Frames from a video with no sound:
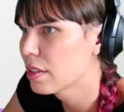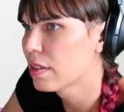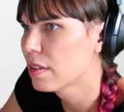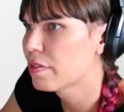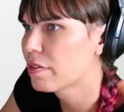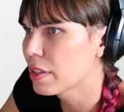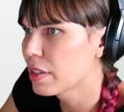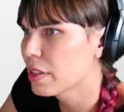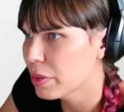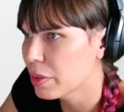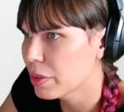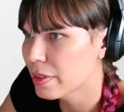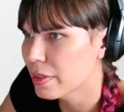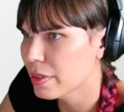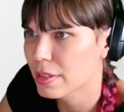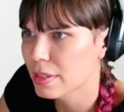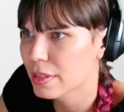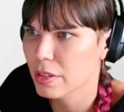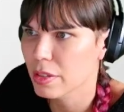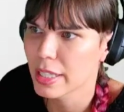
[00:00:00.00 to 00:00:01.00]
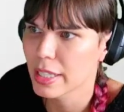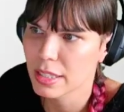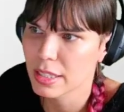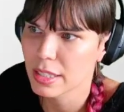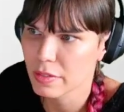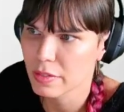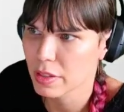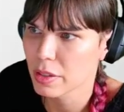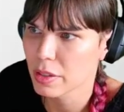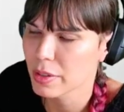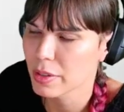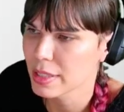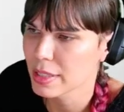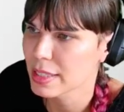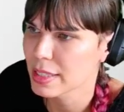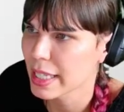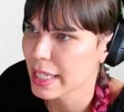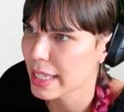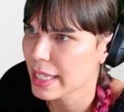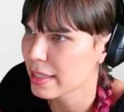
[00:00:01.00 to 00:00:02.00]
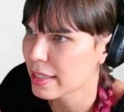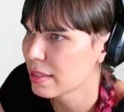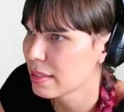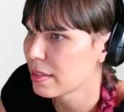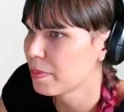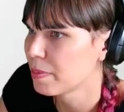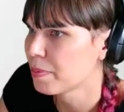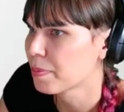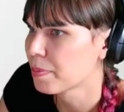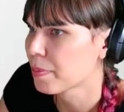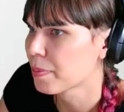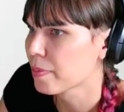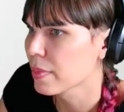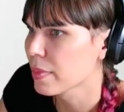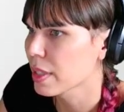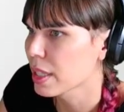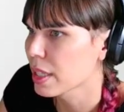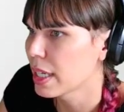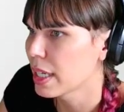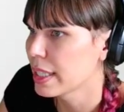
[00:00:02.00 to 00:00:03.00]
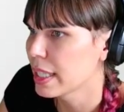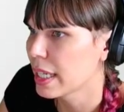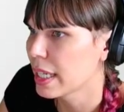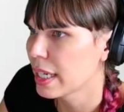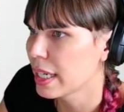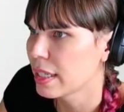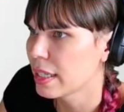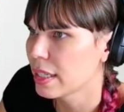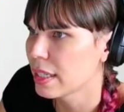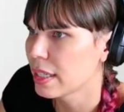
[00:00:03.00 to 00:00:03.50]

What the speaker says: float so that it's a float instead. And then